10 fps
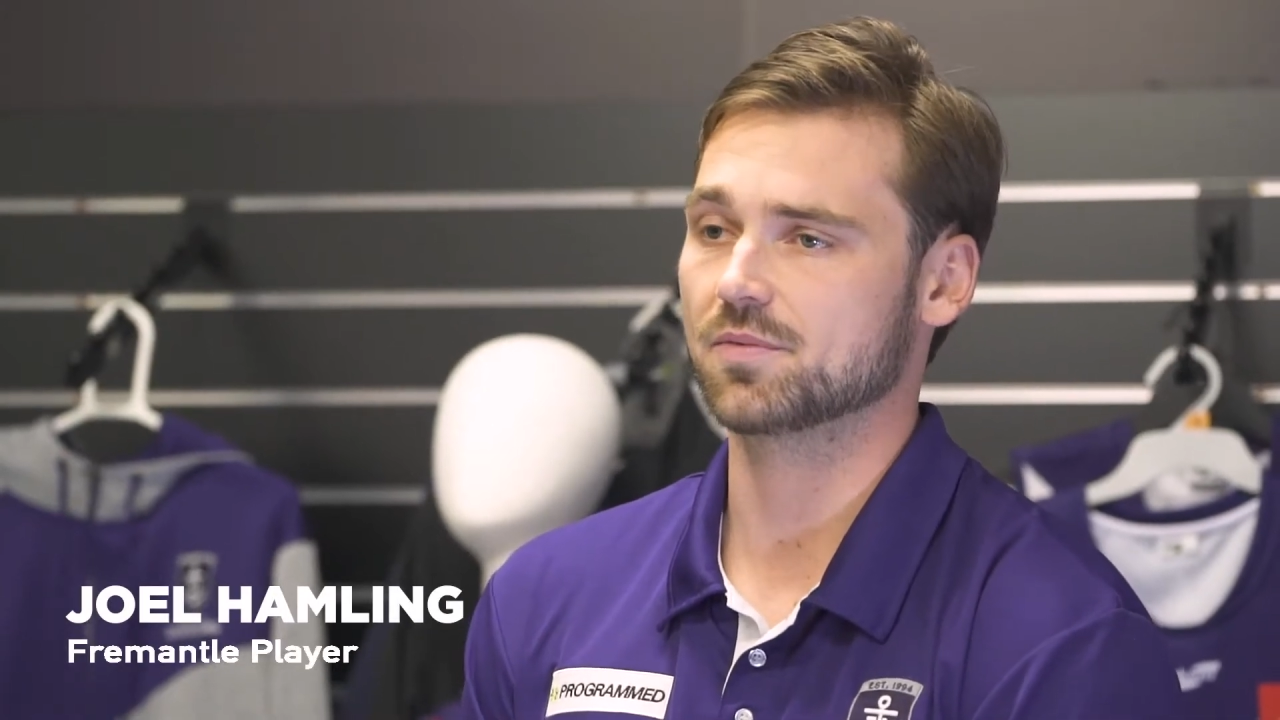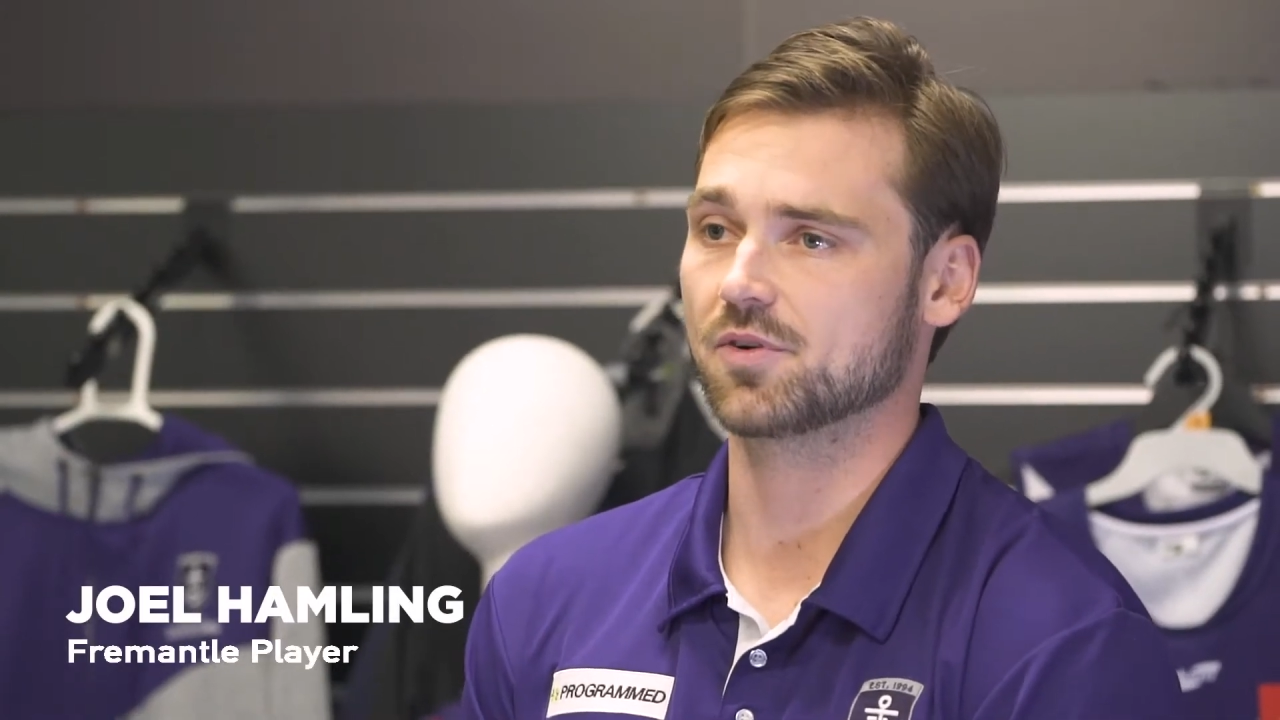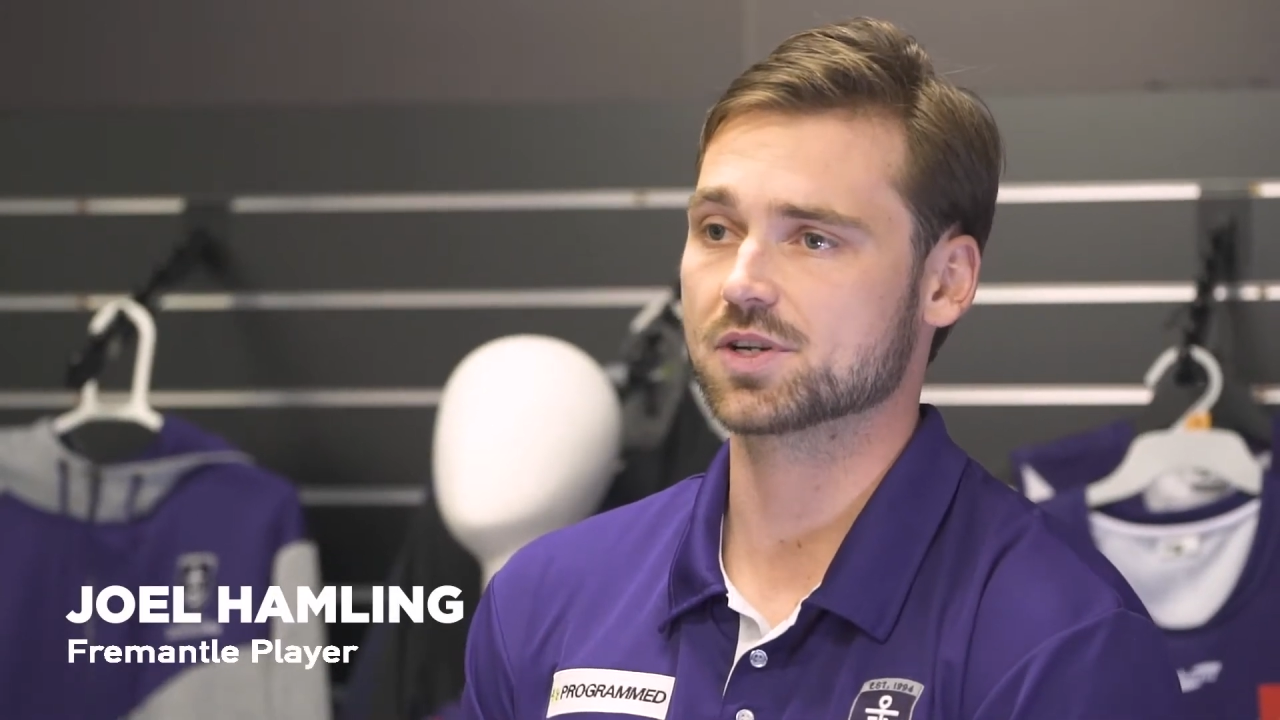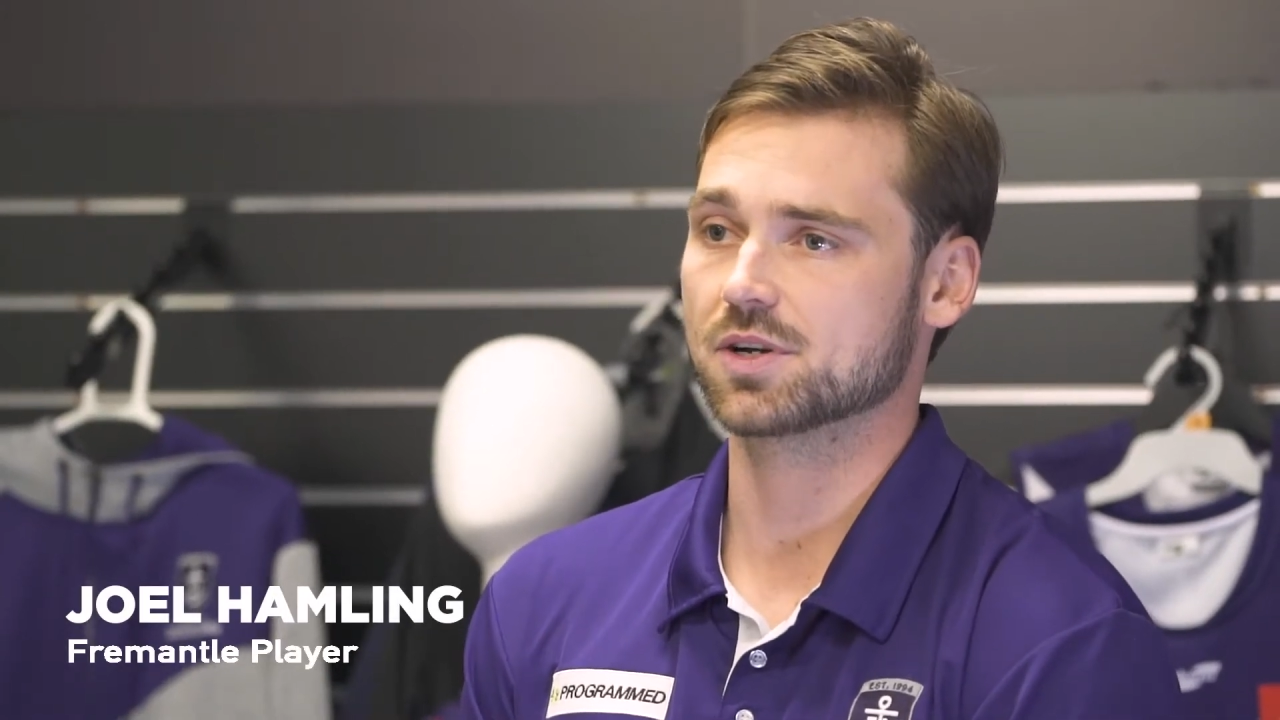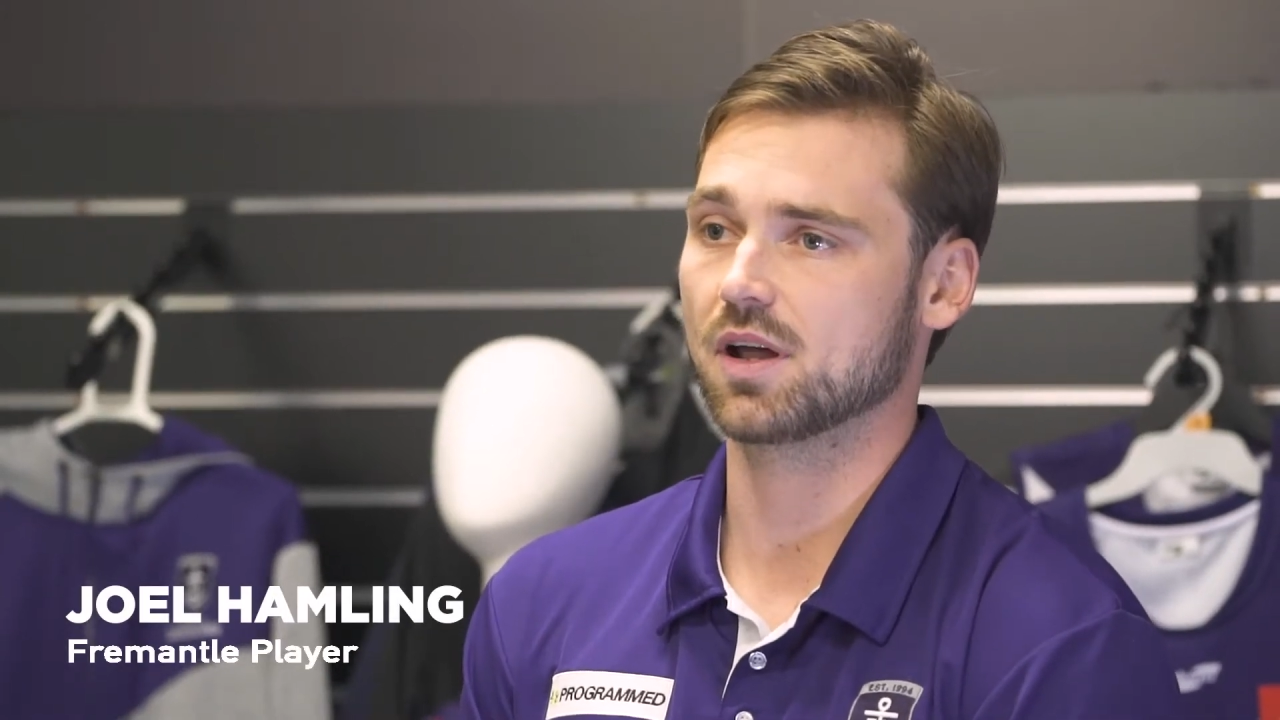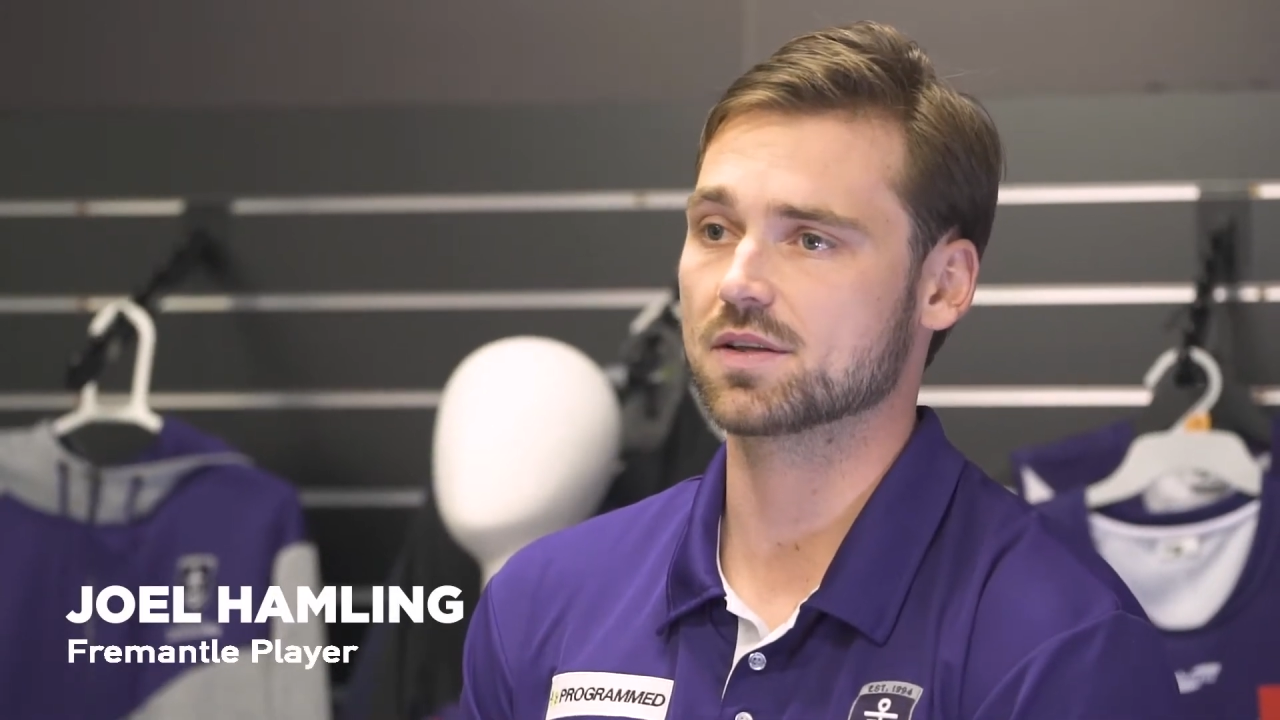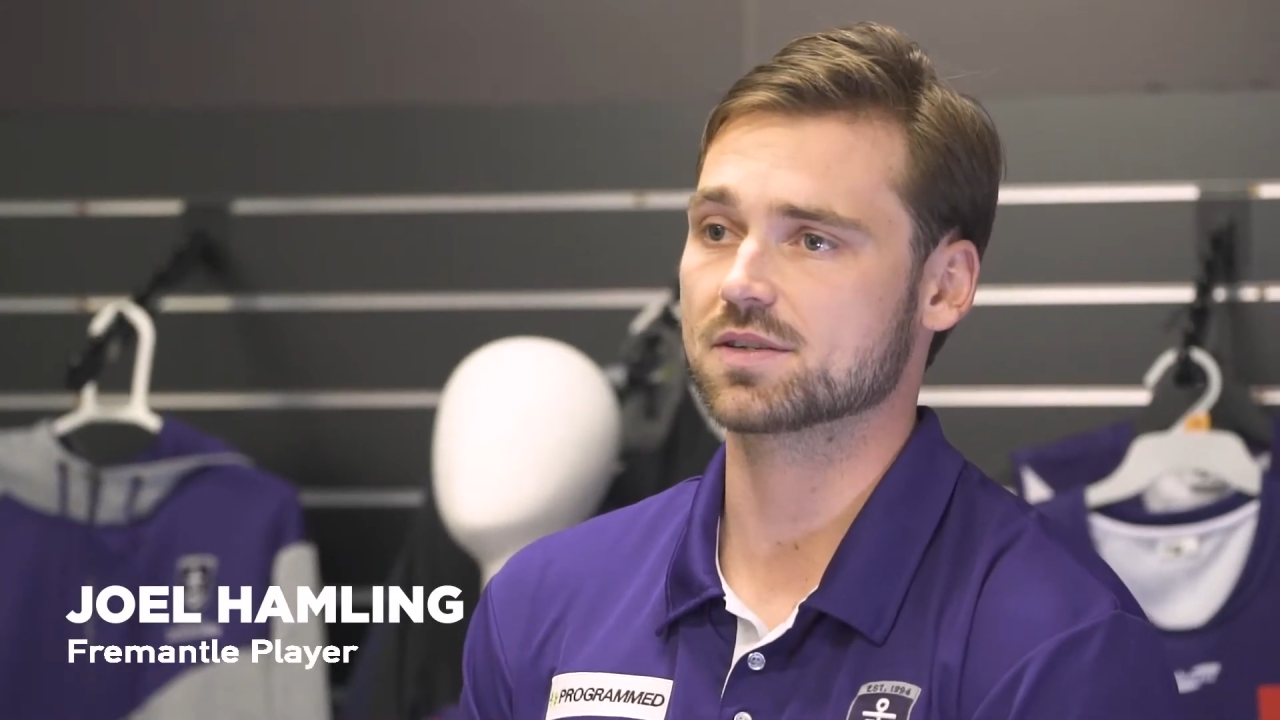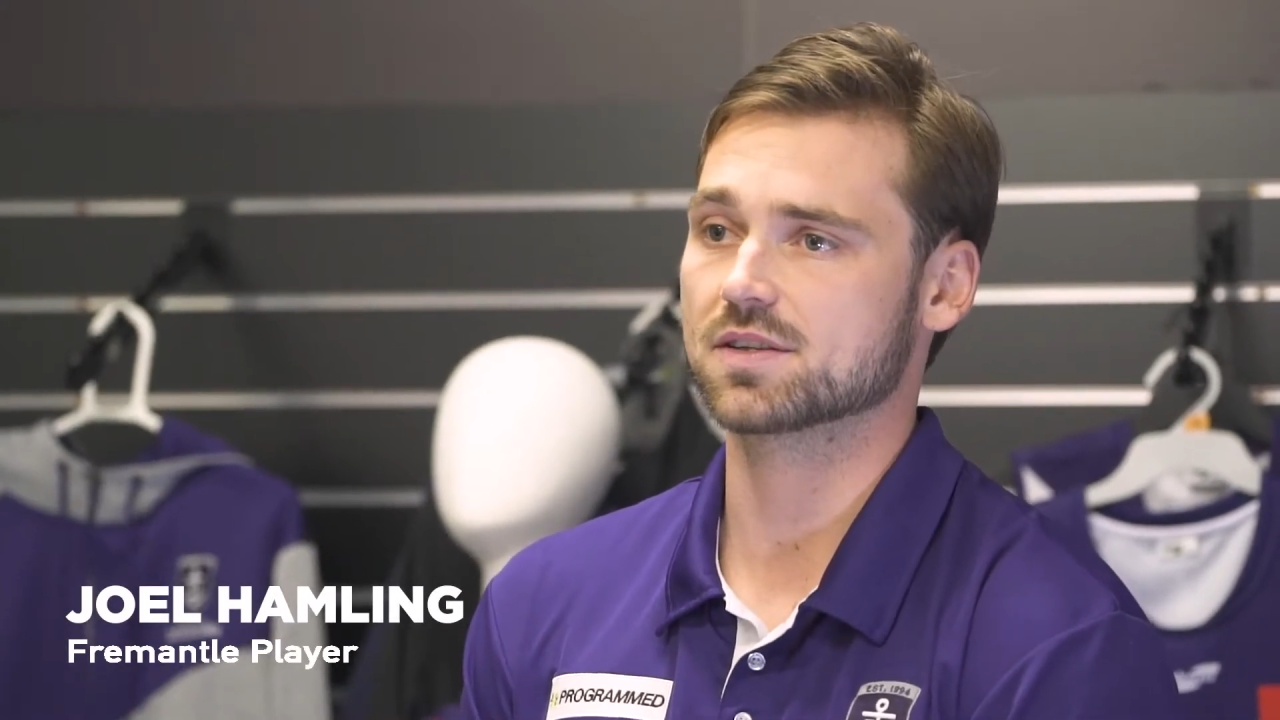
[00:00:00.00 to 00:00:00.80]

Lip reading: traditional owners of